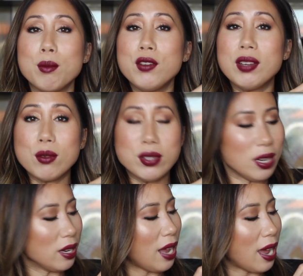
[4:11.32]
moving on to
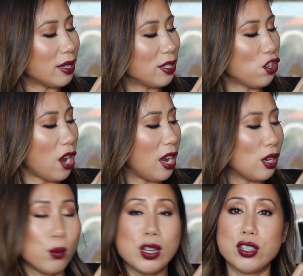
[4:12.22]
the next
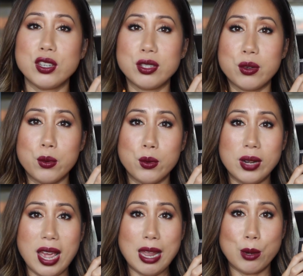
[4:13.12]
shade, which is
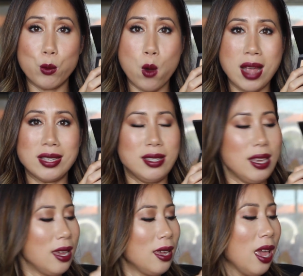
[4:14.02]
called
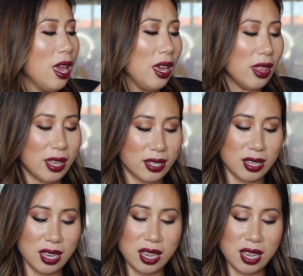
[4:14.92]
NYC. This